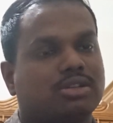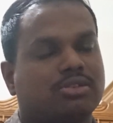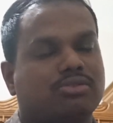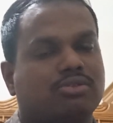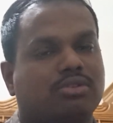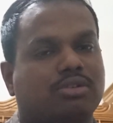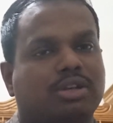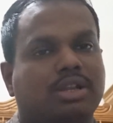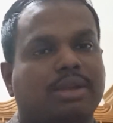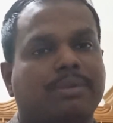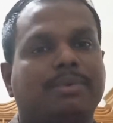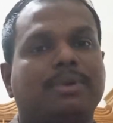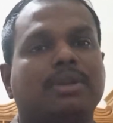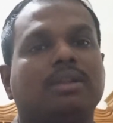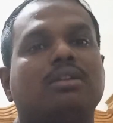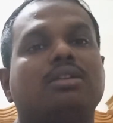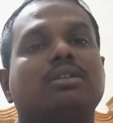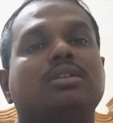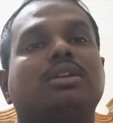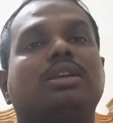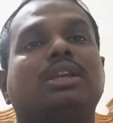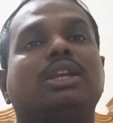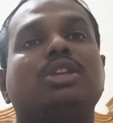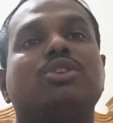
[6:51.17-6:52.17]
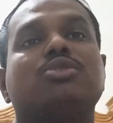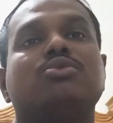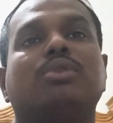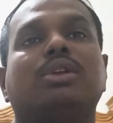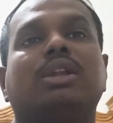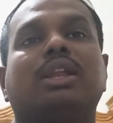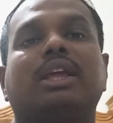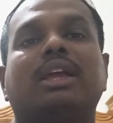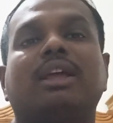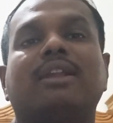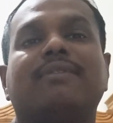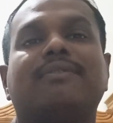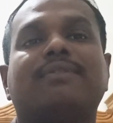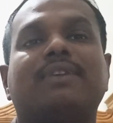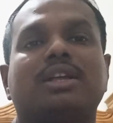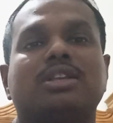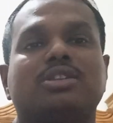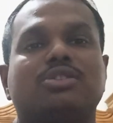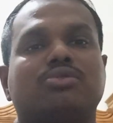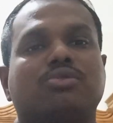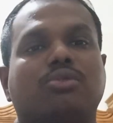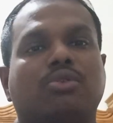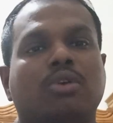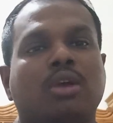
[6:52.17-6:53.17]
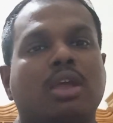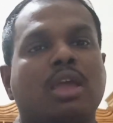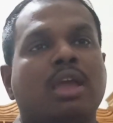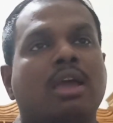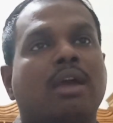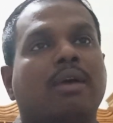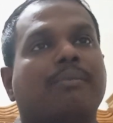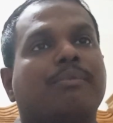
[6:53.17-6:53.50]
So definitely it will help us to